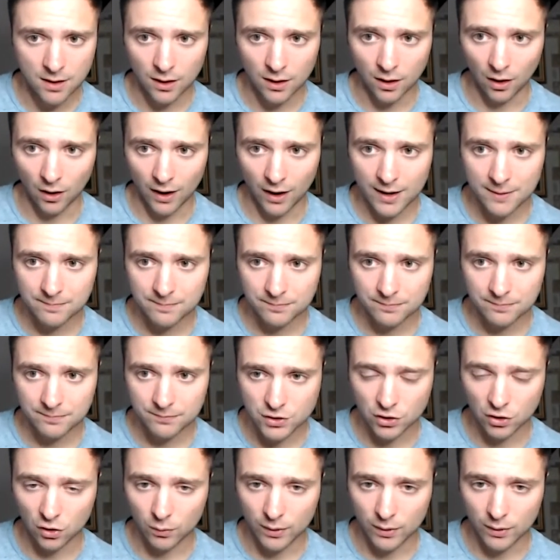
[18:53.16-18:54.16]
All right,
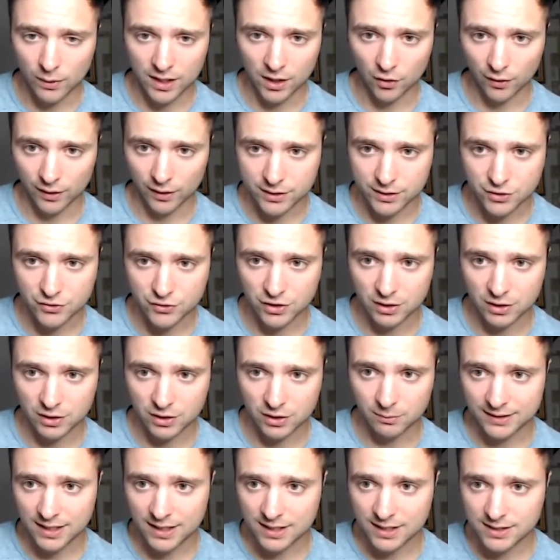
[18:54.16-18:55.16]
so we can create a stream
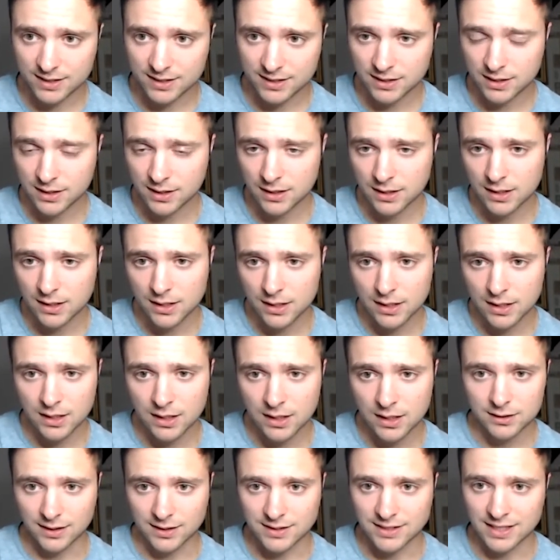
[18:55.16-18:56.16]
like this.
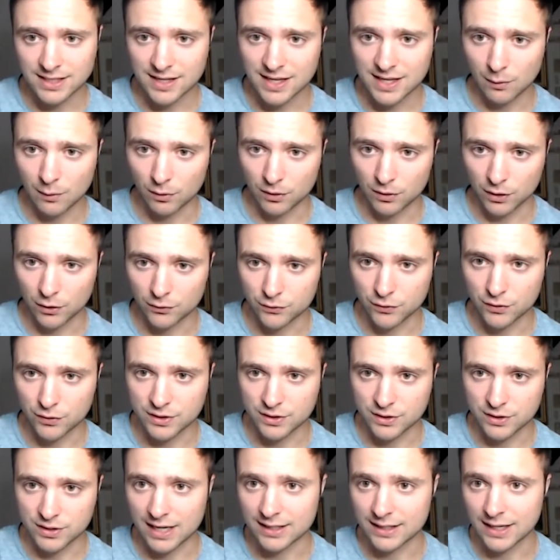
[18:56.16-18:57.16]
Let's say that I want to go to
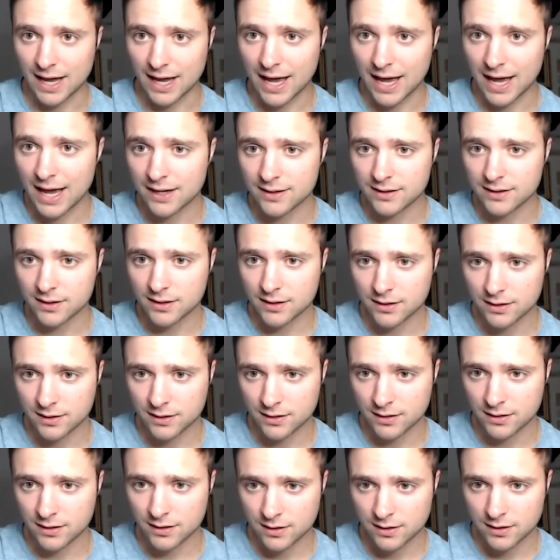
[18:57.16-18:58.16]
this end-to-end,
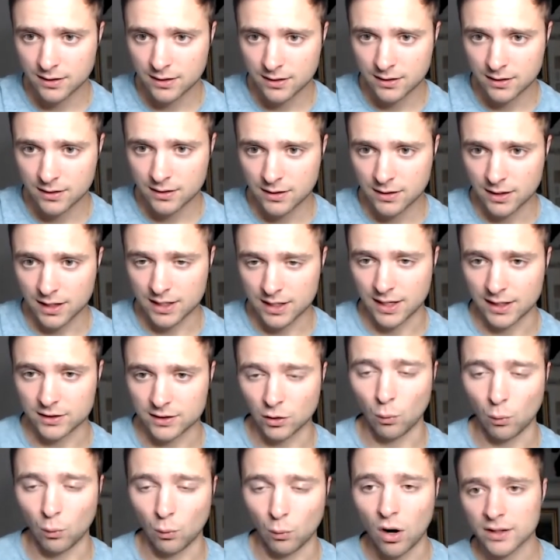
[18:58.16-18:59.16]
connect a
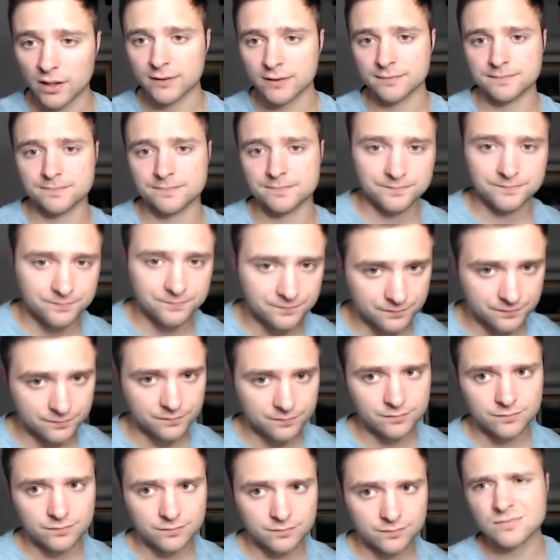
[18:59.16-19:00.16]
wallet.
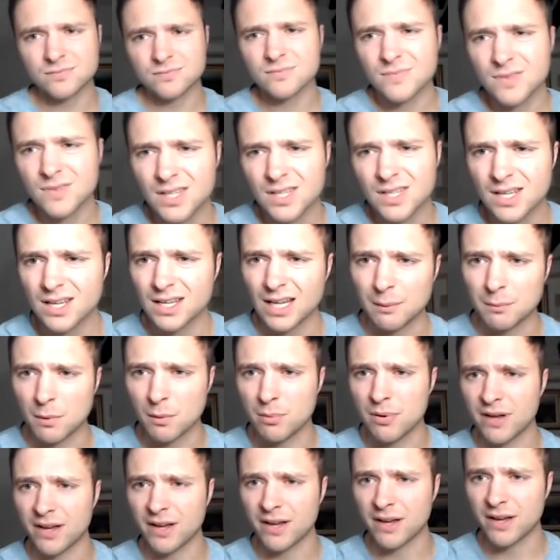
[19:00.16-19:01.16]
I'm going
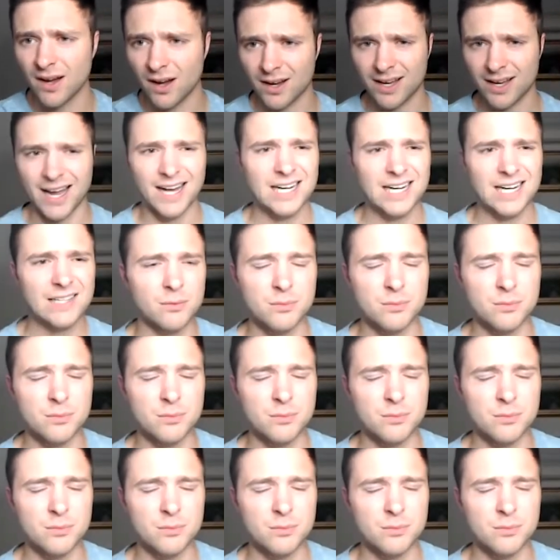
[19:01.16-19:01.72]
to pick a kind